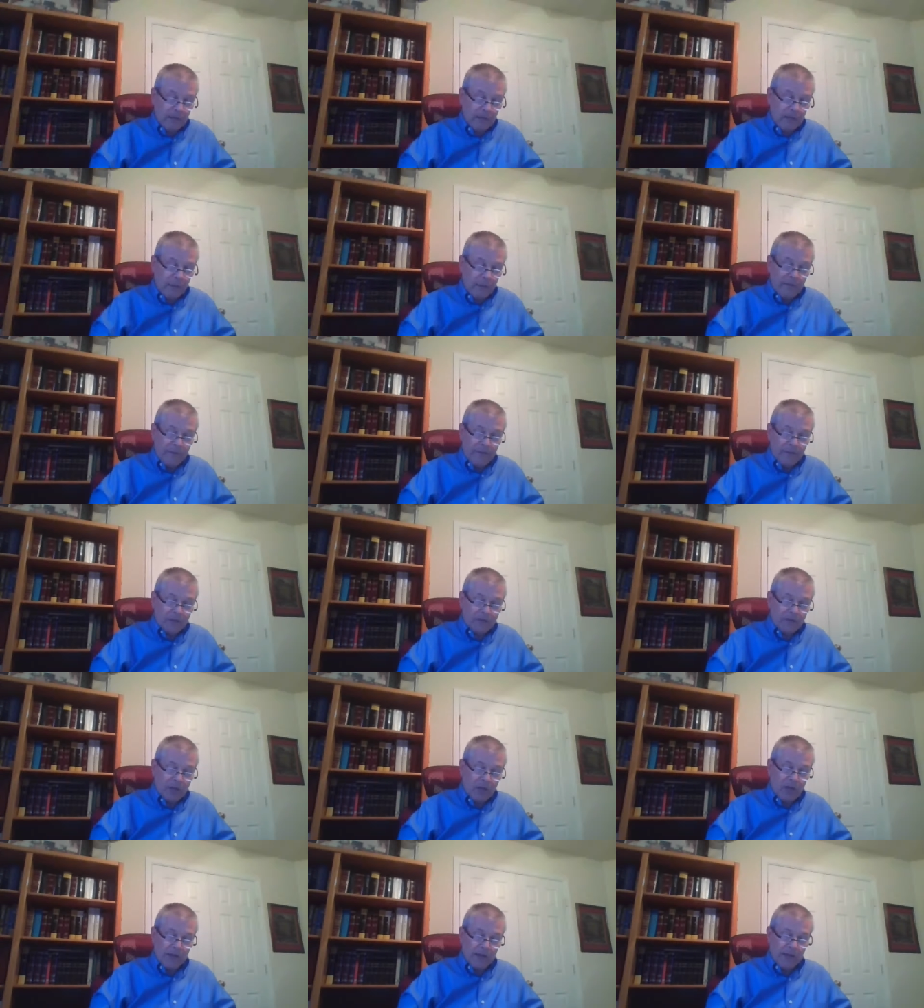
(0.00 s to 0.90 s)
And when they
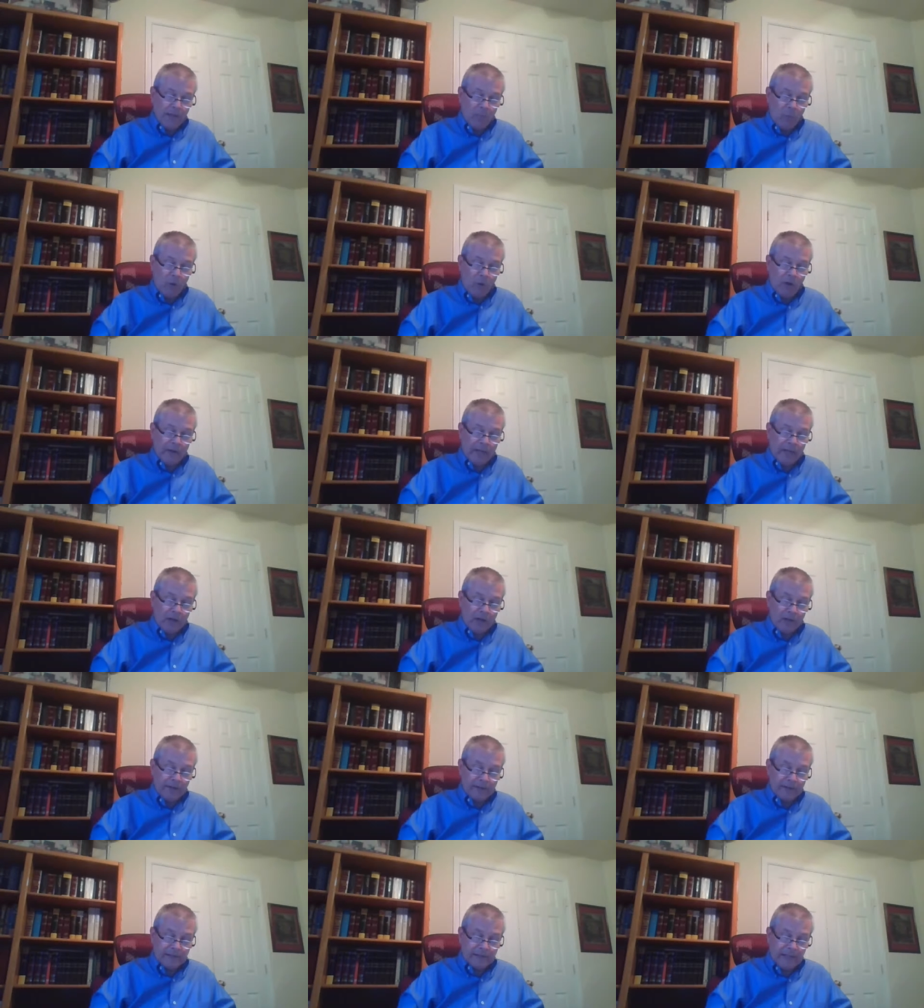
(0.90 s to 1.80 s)
saw him walking
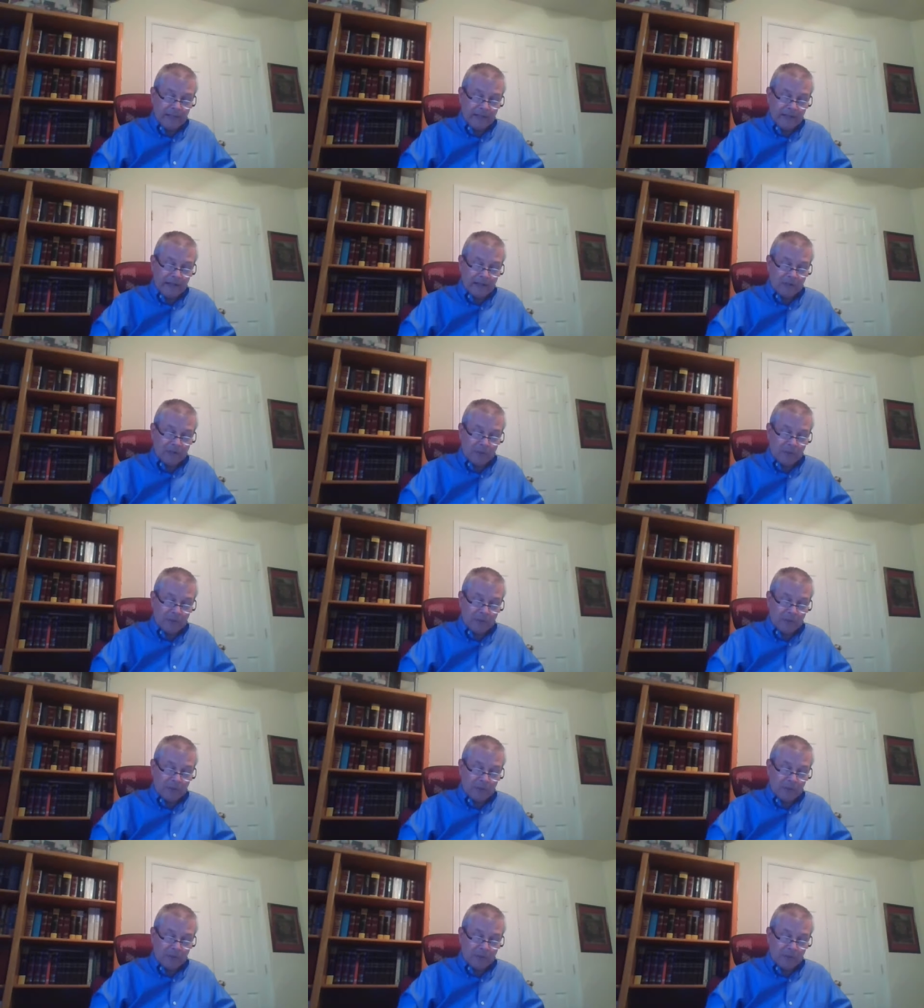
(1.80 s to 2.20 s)
on the sea, they